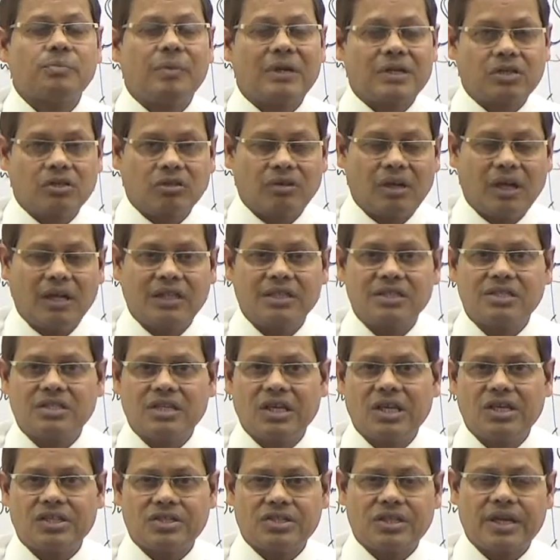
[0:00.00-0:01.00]
particularly
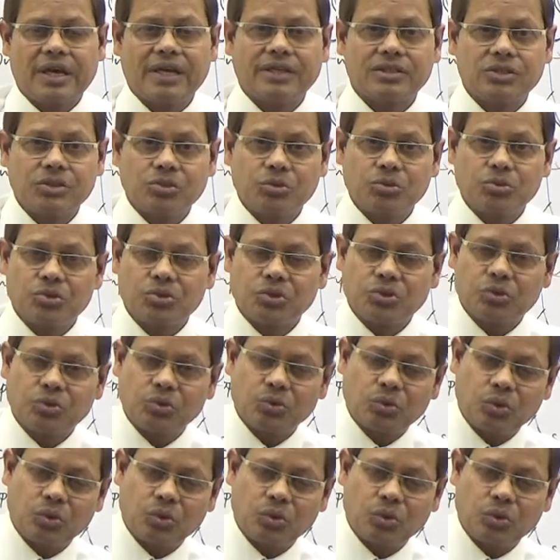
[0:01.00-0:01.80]
sales tax, used to